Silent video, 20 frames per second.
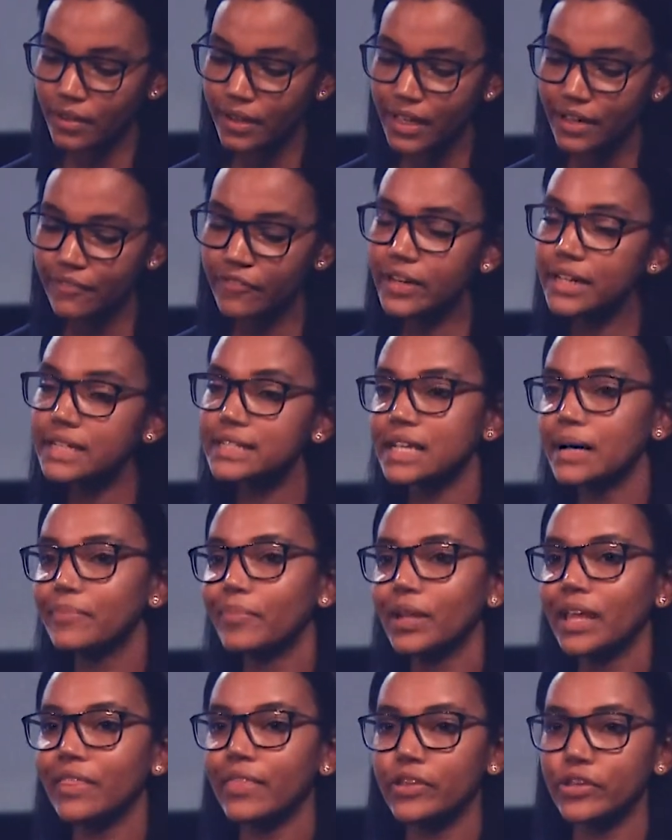if it is
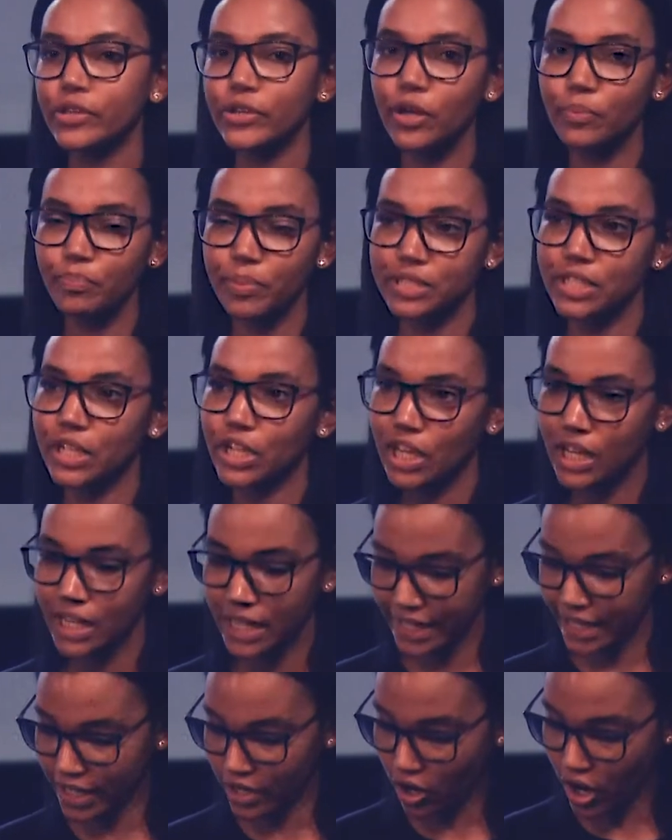somebody that you don't particularly
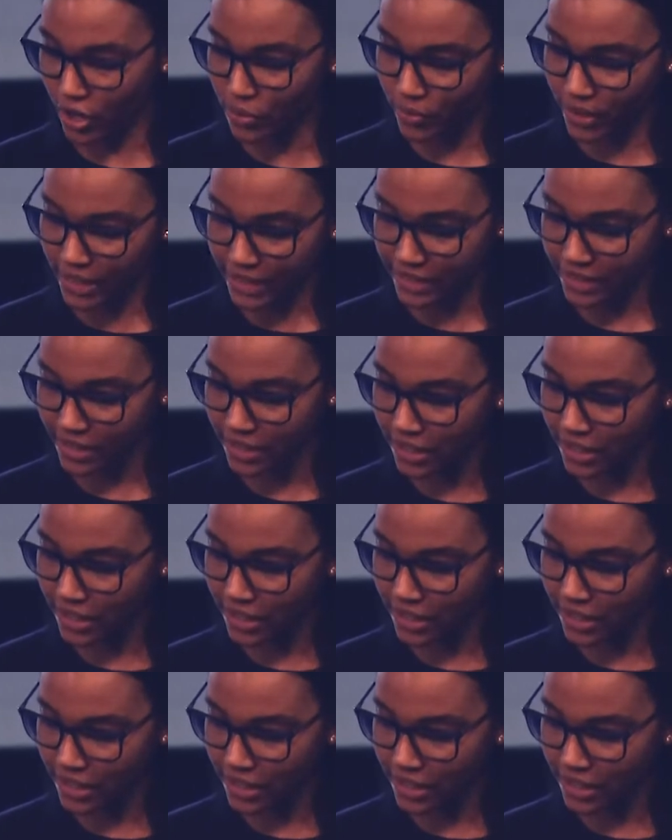get on with,